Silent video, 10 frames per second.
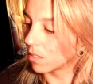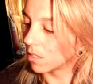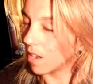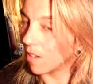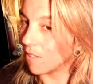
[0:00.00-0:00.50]

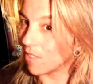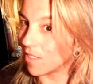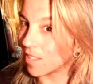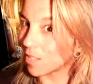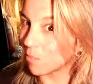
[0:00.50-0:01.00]
Everything's
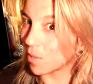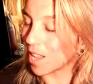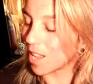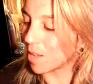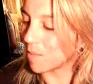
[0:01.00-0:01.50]
pretty calm
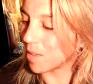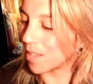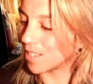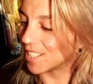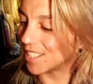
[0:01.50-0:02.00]

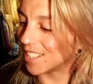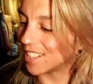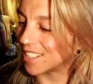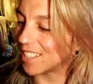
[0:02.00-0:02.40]
energy here now.